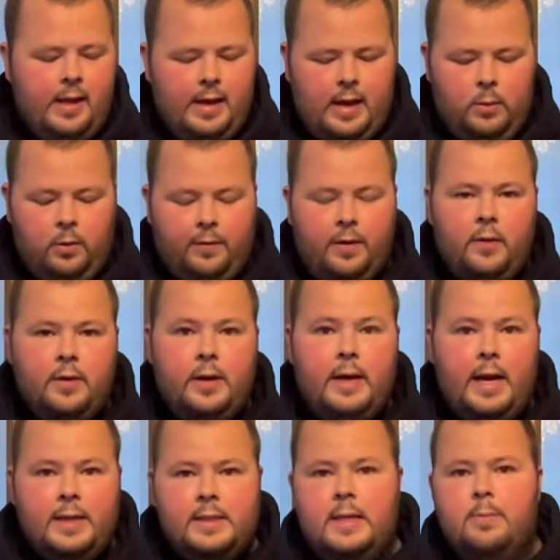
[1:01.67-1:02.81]
It will fit on the
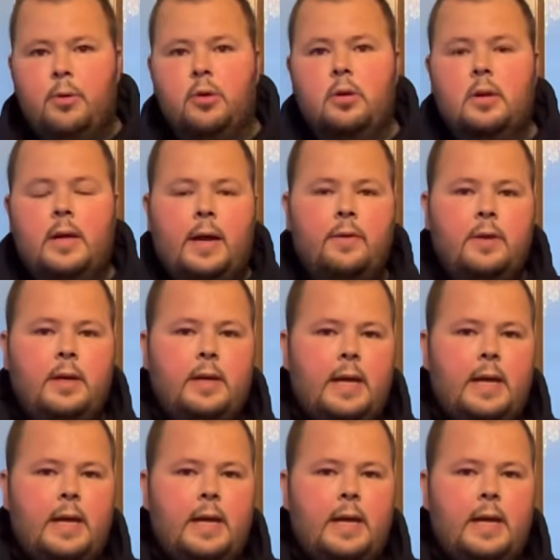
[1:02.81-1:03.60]
ST model and the